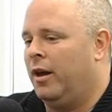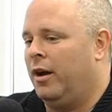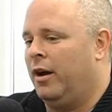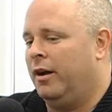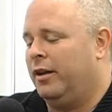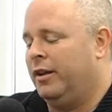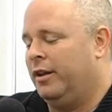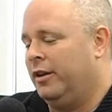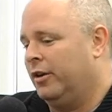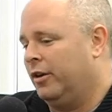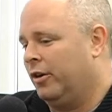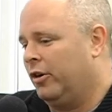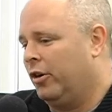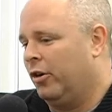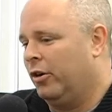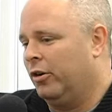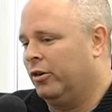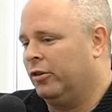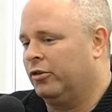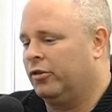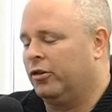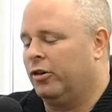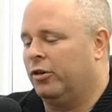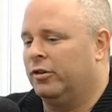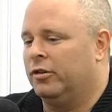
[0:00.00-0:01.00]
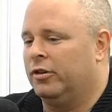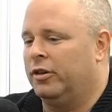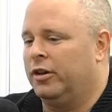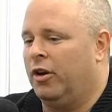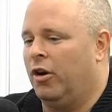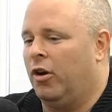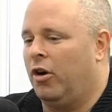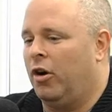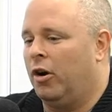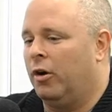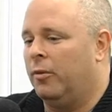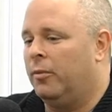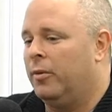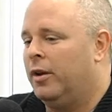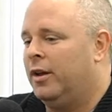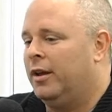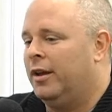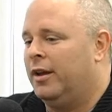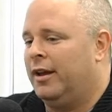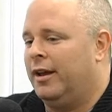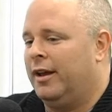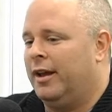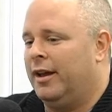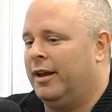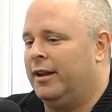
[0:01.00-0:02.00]
He and Kurt certainly are,
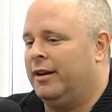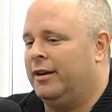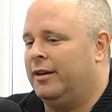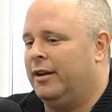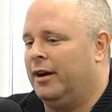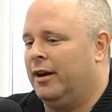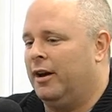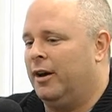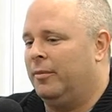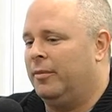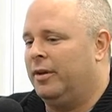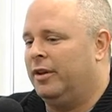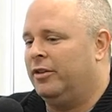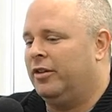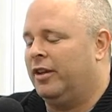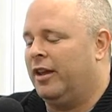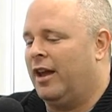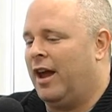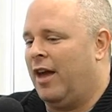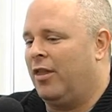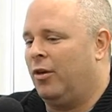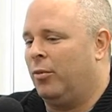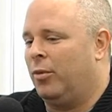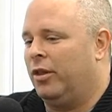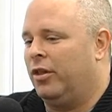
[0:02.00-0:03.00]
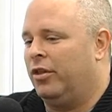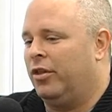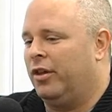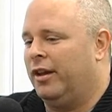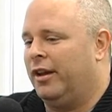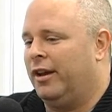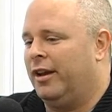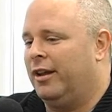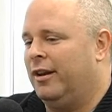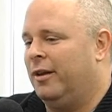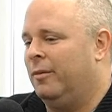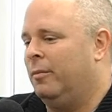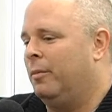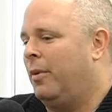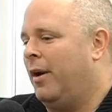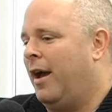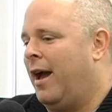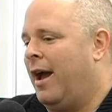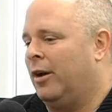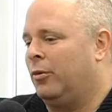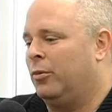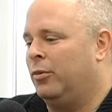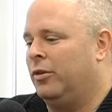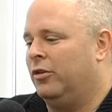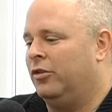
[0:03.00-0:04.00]
and he's a guy that we think can
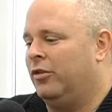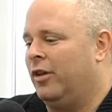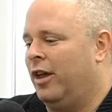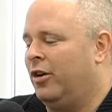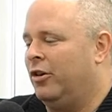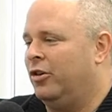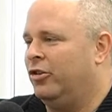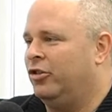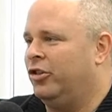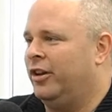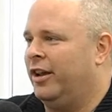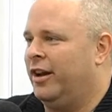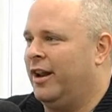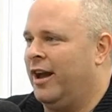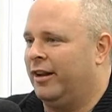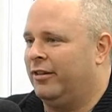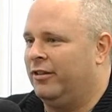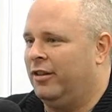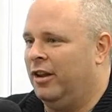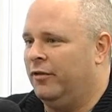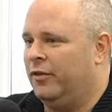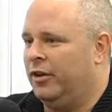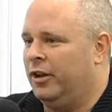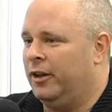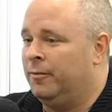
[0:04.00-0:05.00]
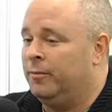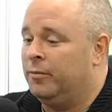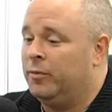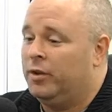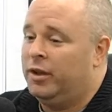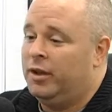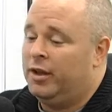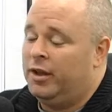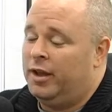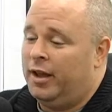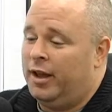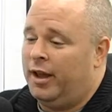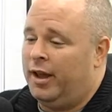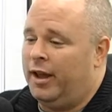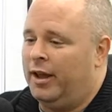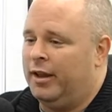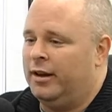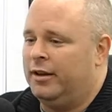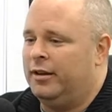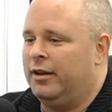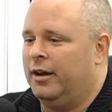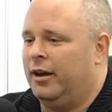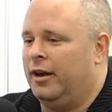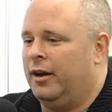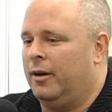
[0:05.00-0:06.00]
impact with his energy and activity.
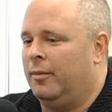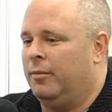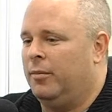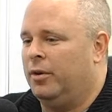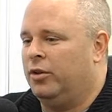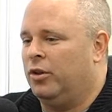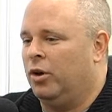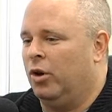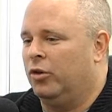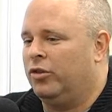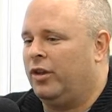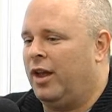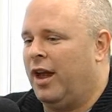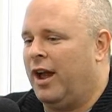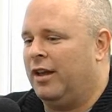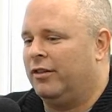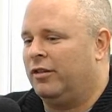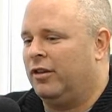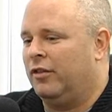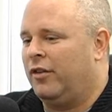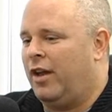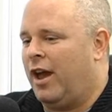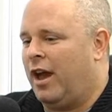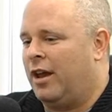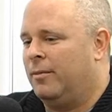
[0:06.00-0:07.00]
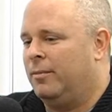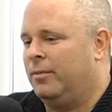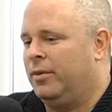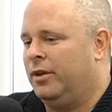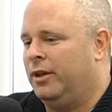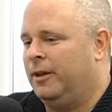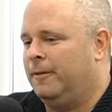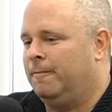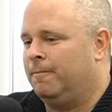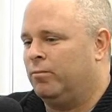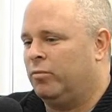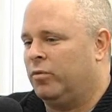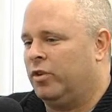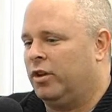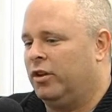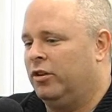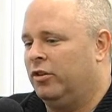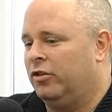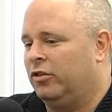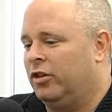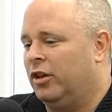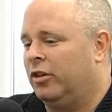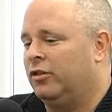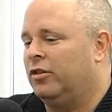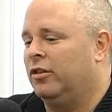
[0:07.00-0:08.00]
And but those guys have got to be
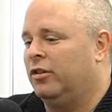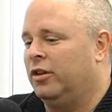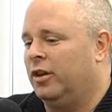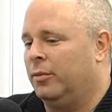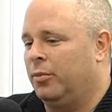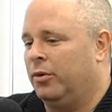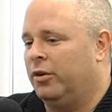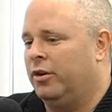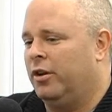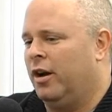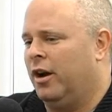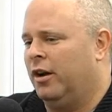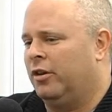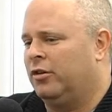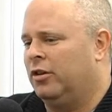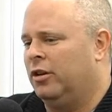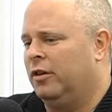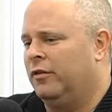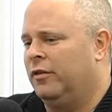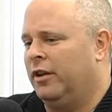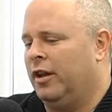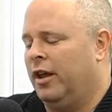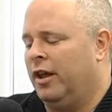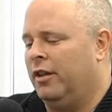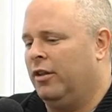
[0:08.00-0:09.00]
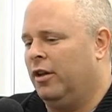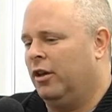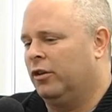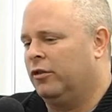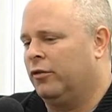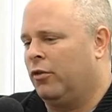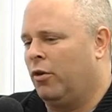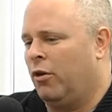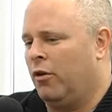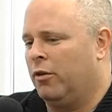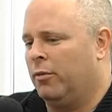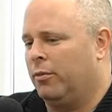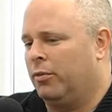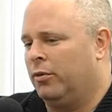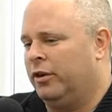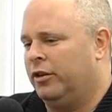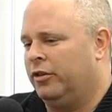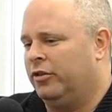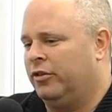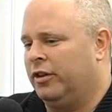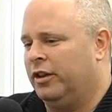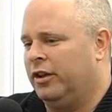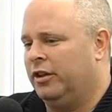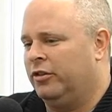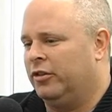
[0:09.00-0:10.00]
consistently productive, and thus far in the
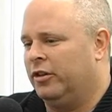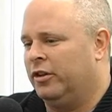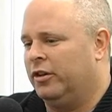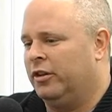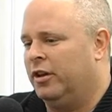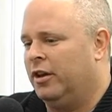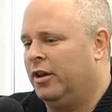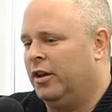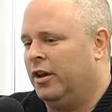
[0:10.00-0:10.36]
preseason,